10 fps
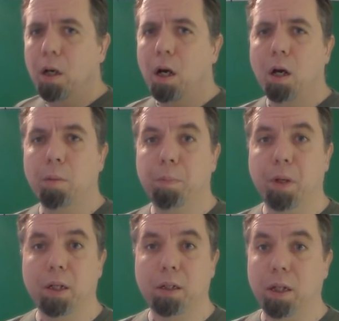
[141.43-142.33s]

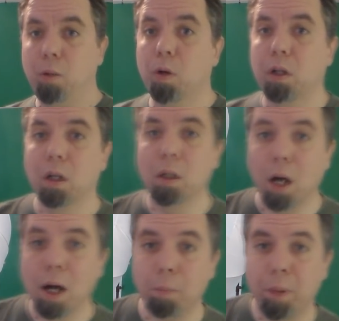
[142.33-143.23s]
but they work a
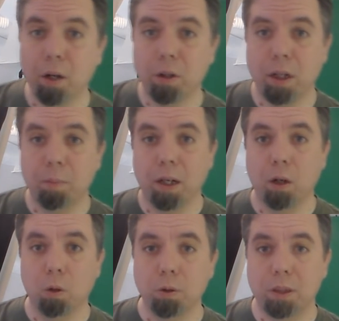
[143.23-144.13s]
lot better than my
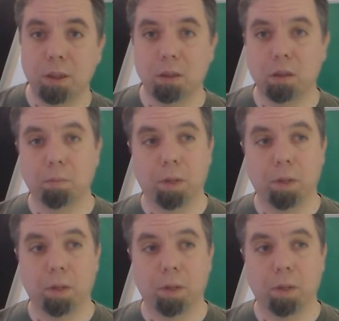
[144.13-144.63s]
old system.